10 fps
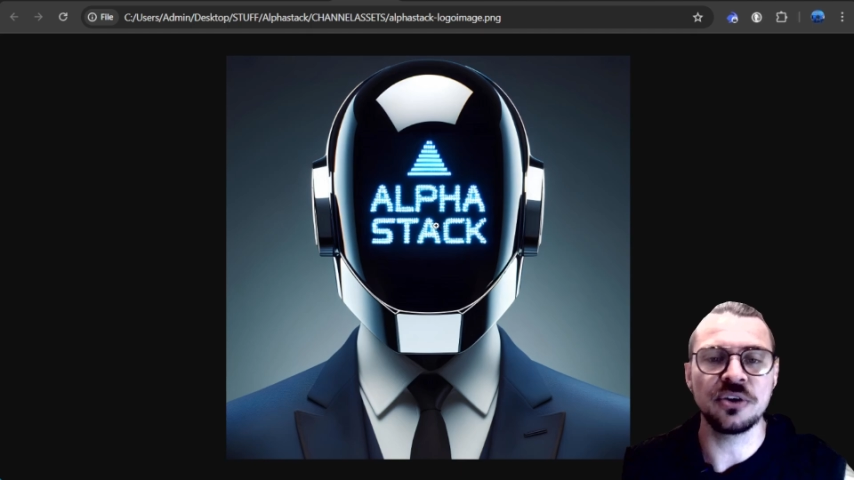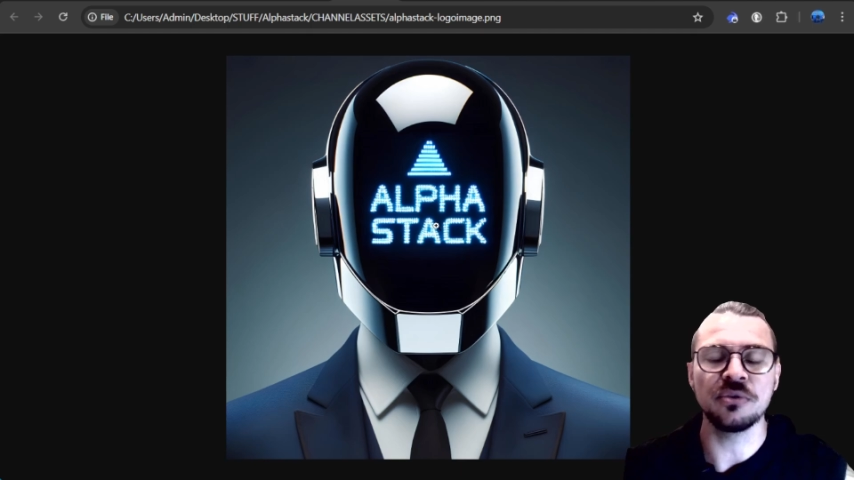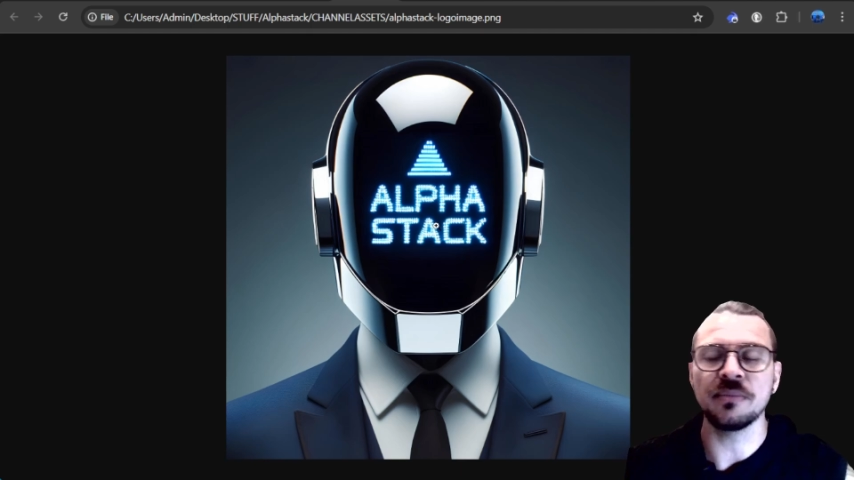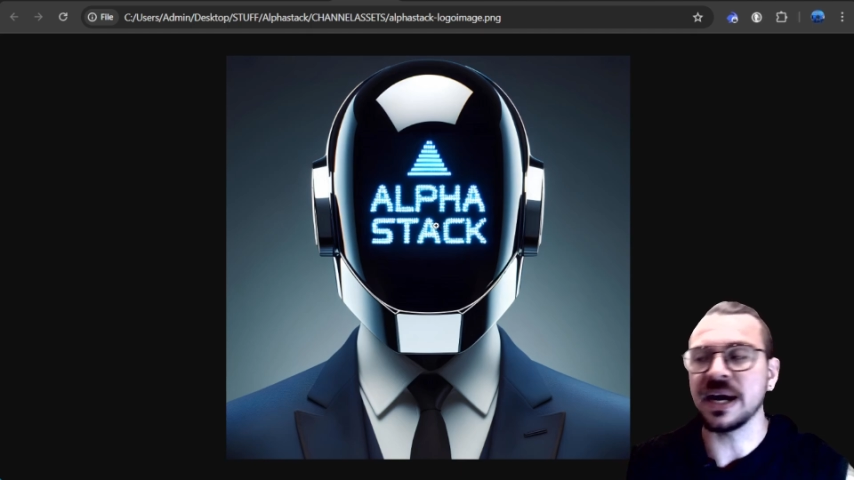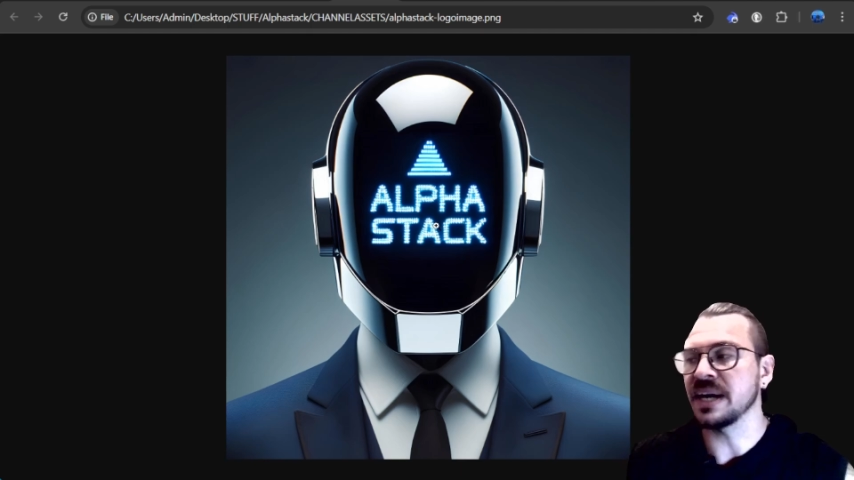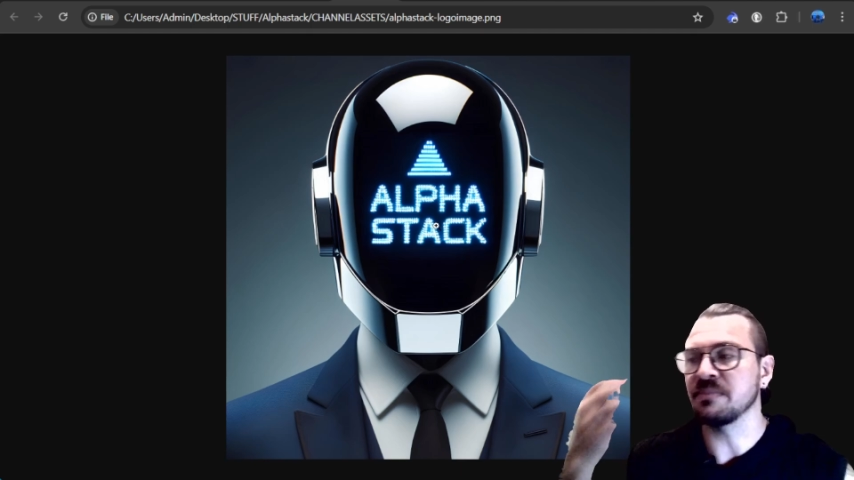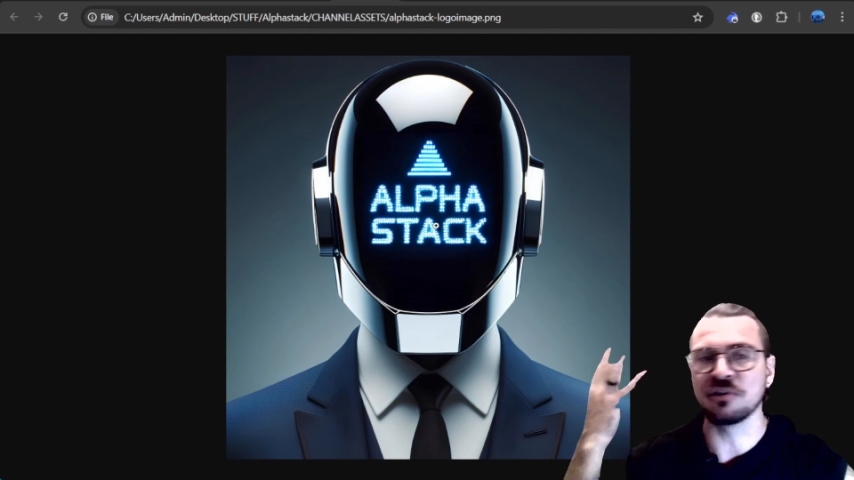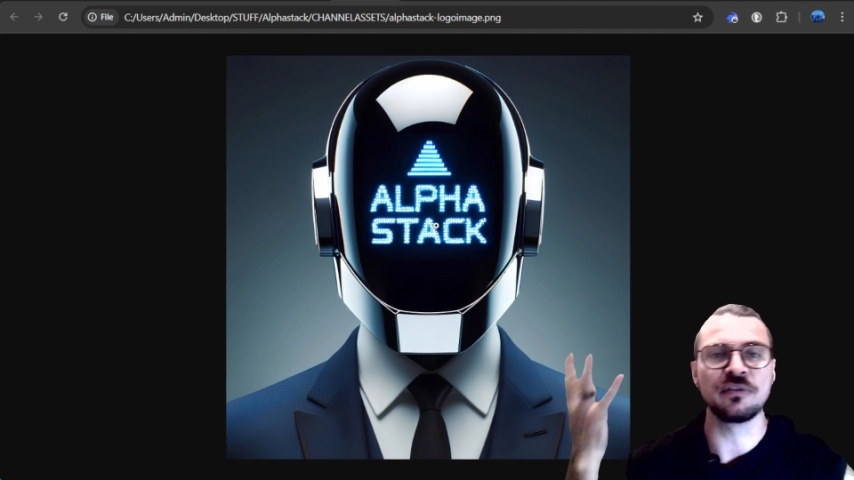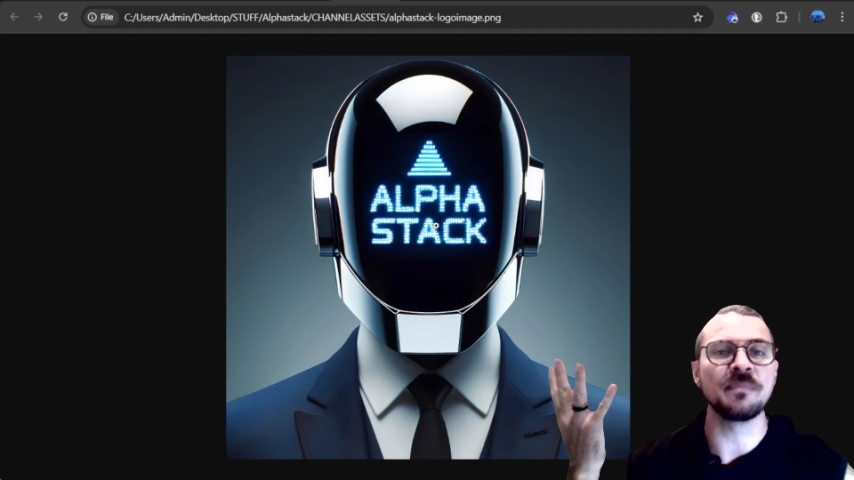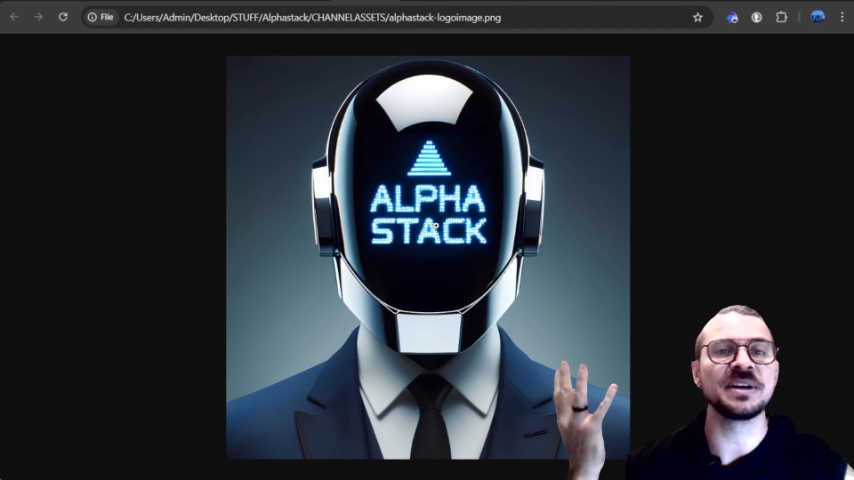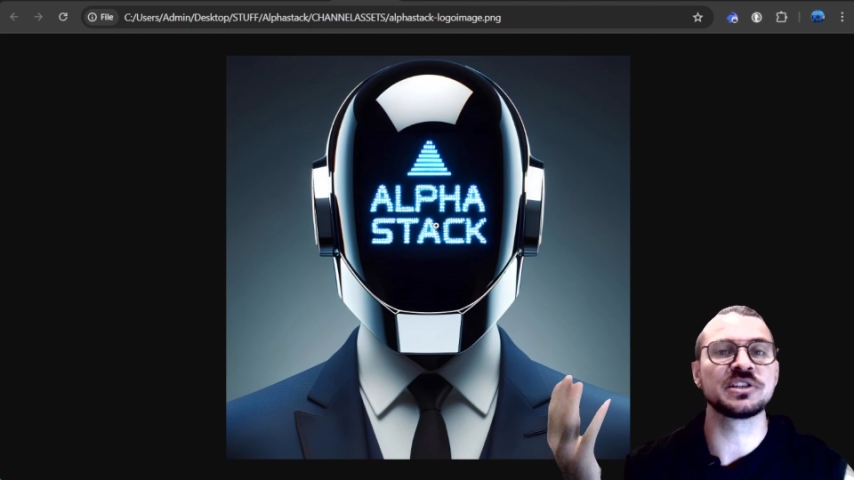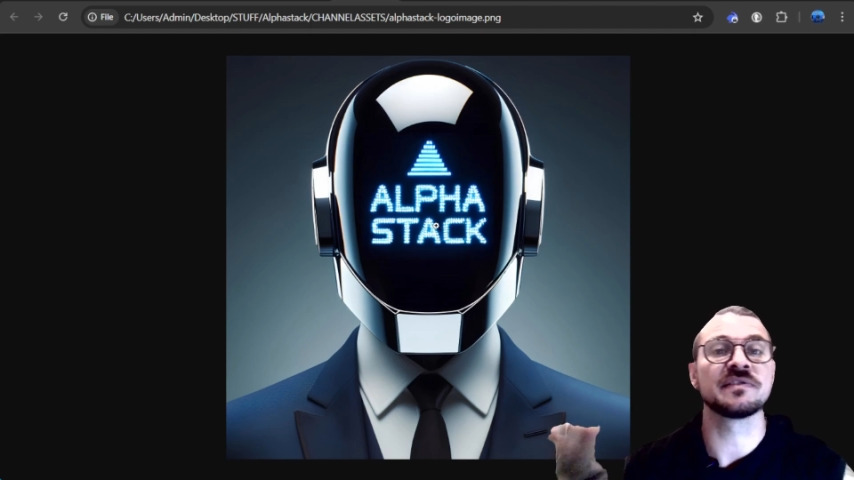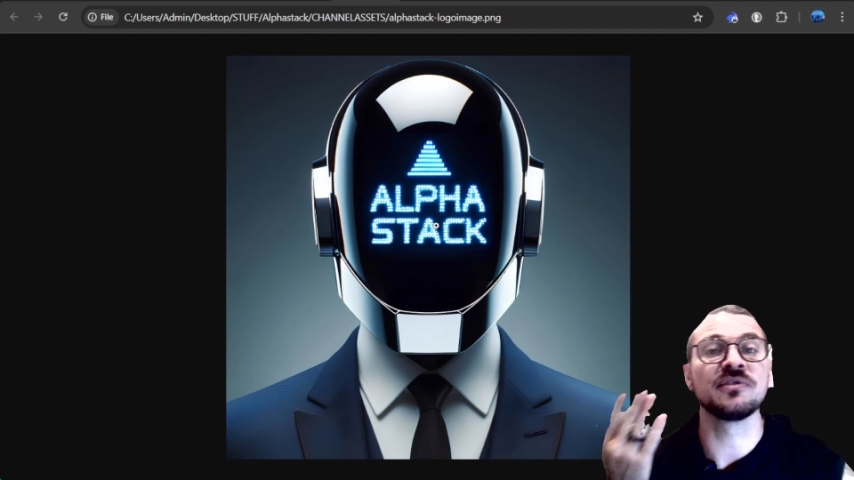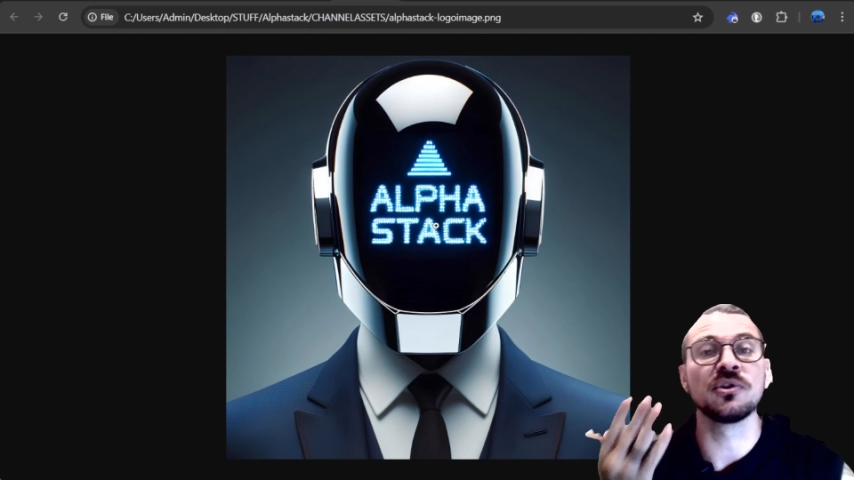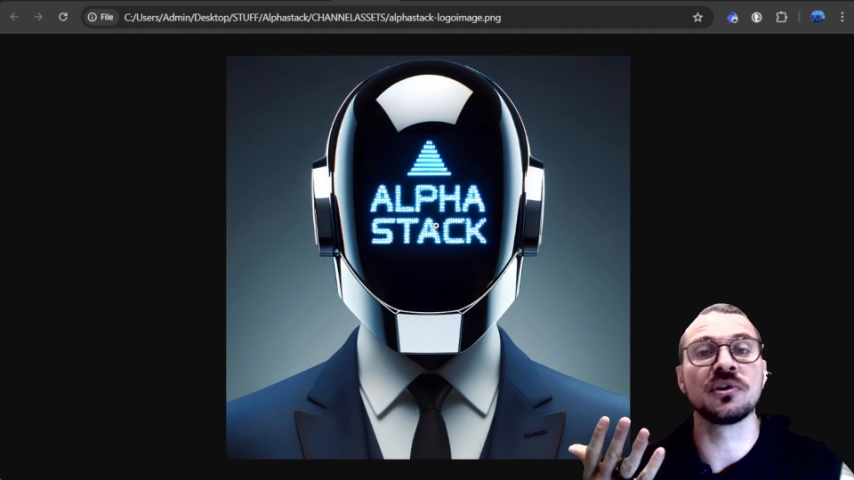my profile picture
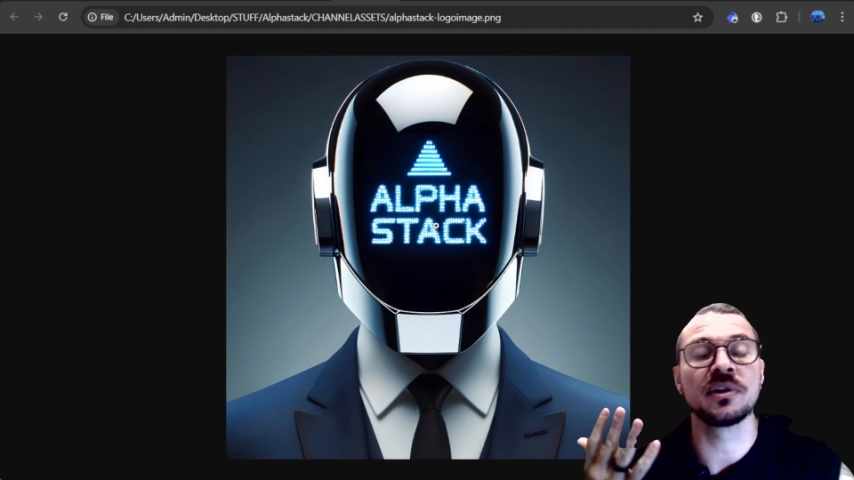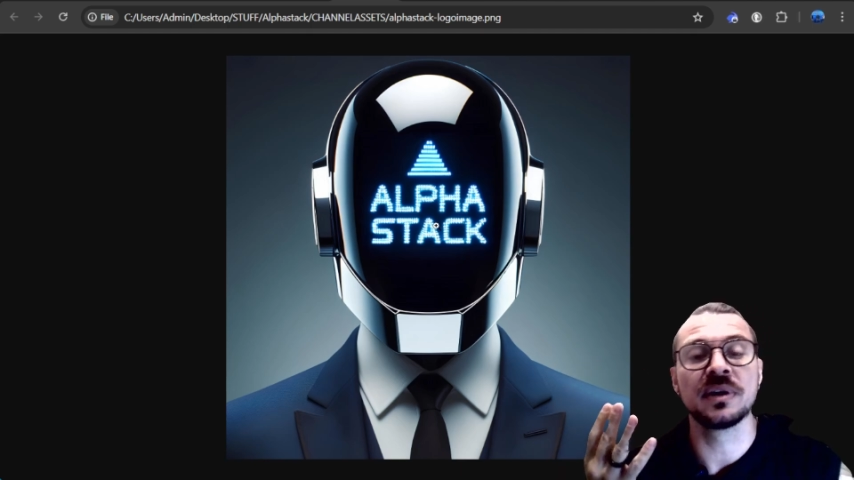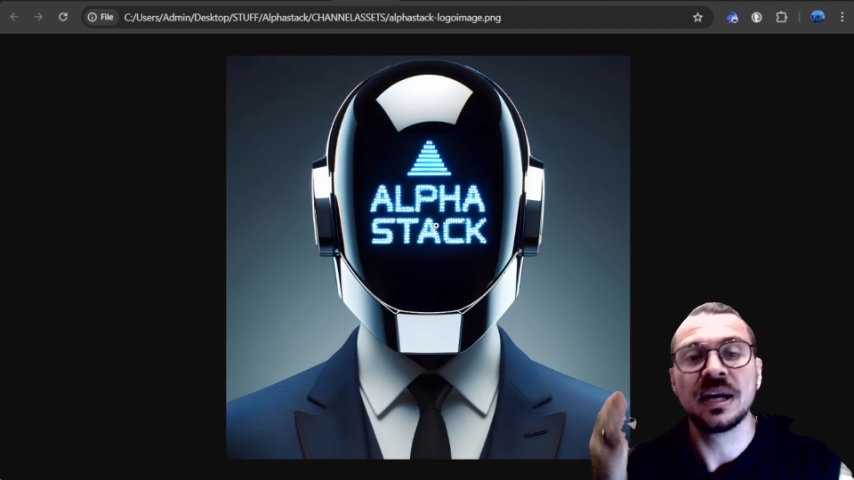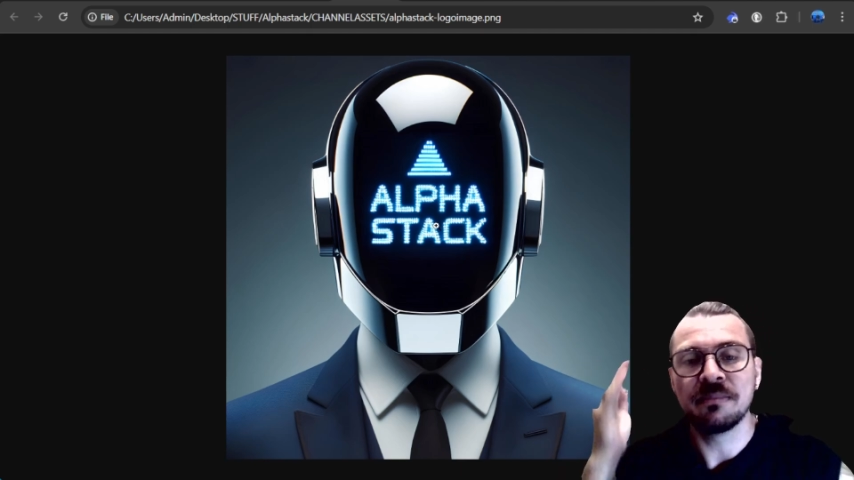for